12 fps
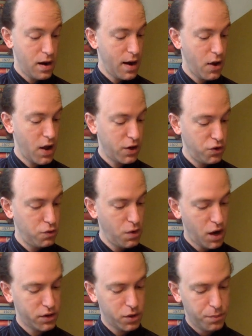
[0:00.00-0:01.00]
Now I do
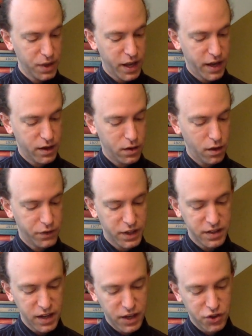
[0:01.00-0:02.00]
not complain of
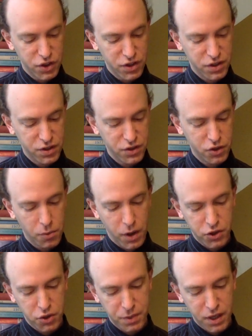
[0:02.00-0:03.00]
these ancients so
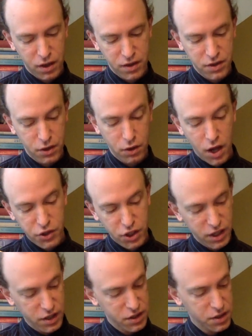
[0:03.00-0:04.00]
much because their
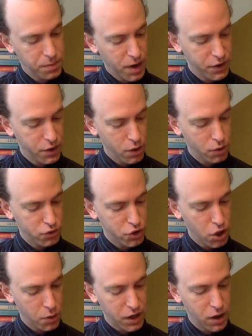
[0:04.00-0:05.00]
logic is, by their own
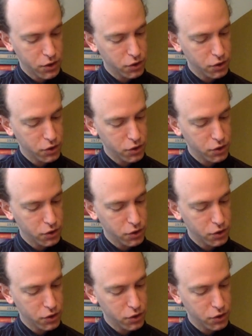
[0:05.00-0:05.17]
showing,